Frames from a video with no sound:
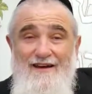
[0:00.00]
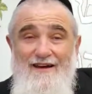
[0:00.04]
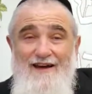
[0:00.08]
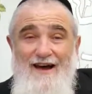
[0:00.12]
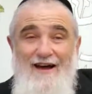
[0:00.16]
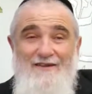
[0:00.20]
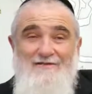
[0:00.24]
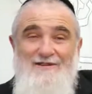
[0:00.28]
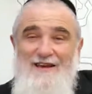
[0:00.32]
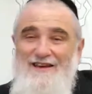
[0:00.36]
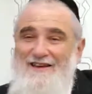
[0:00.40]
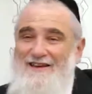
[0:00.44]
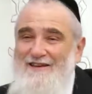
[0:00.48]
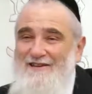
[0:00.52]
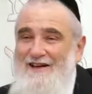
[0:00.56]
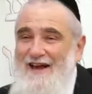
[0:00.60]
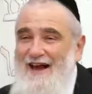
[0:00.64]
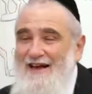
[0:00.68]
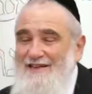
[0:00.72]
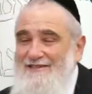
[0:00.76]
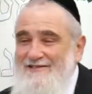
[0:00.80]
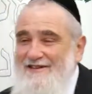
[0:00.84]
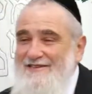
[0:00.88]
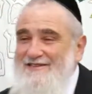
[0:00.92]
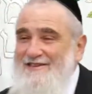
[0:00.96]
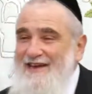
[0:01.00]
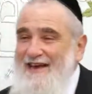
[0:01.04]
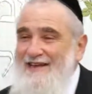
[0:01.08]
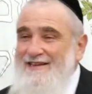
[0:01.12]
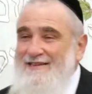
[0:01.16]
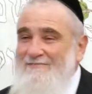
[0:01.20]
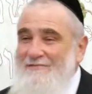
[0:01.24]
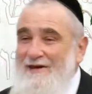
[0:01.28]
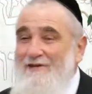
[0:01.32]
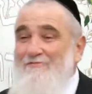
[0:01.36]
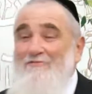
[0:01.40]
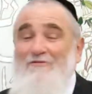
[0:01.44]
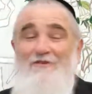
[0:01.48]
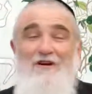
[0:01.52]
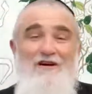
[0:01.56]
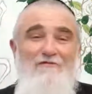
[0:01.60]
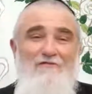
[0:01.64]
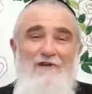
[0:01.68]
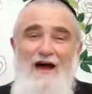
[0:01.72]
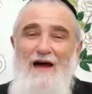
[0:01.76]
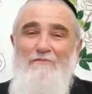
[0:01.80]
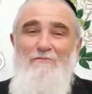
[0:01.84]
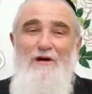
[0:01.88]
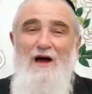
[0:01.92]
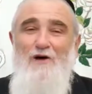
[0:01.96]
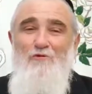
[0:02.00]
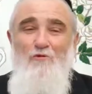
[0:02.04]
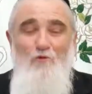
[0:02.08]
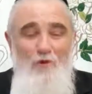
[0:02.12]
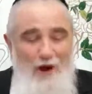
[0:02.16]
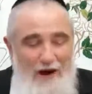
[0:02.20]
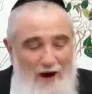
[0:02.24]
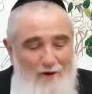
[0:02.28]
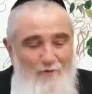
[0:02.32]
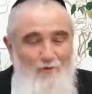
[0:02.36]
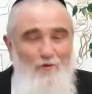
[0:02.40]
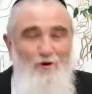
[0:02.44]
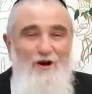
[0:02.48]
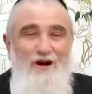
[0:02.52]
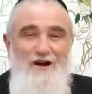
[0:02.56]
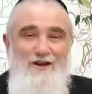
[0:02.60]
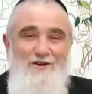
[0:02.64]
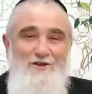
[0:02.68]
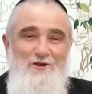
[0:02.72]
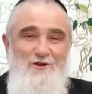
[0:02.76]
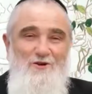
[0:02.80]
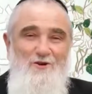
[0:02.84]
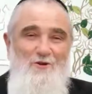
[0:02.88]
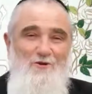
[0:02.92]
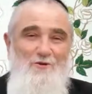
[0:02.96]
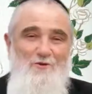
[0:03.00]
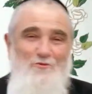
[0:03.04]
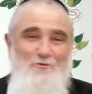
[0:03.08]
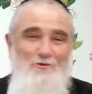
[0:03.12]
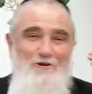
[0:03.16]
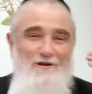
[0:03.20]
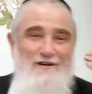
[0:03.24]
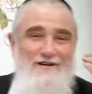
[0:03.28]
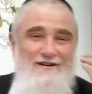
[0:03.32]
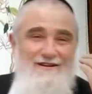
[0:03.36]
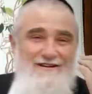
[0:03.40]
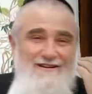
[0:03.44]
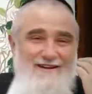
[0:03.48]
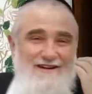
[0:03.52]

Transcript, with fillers: And uh, you guys are saying to me, Rabbi, where were you